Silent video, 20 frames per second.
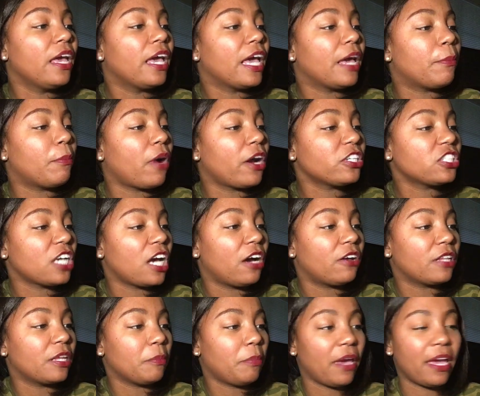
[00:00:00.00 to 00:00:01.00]
In March, I
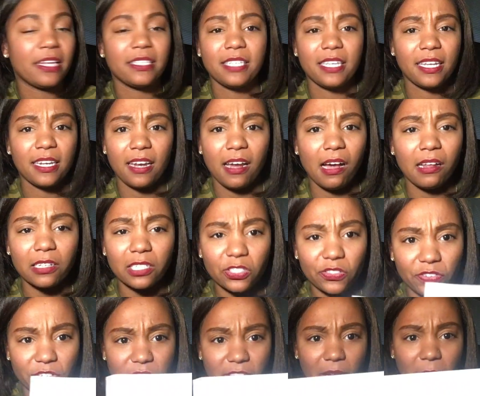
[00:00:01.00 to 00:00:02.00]
only paid $10
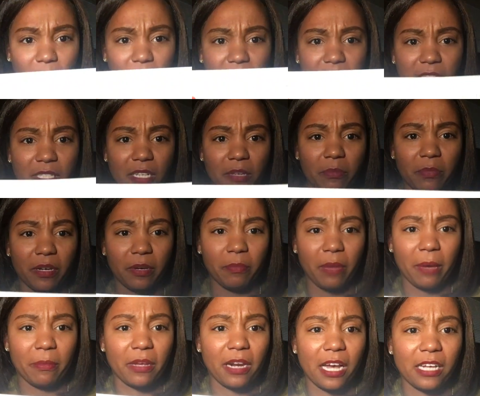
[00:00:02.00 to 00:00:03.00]
for some reason, but
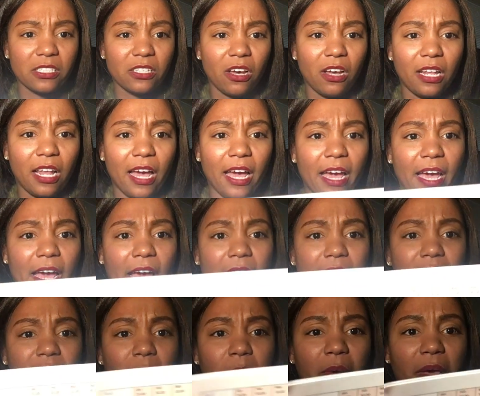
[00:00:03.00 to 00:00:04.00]
maybe that's all I
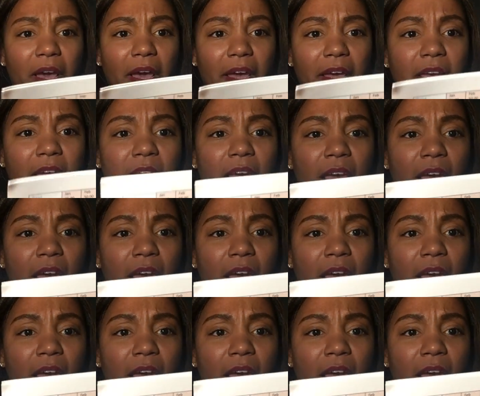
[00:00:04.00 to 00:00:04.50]
had to pay.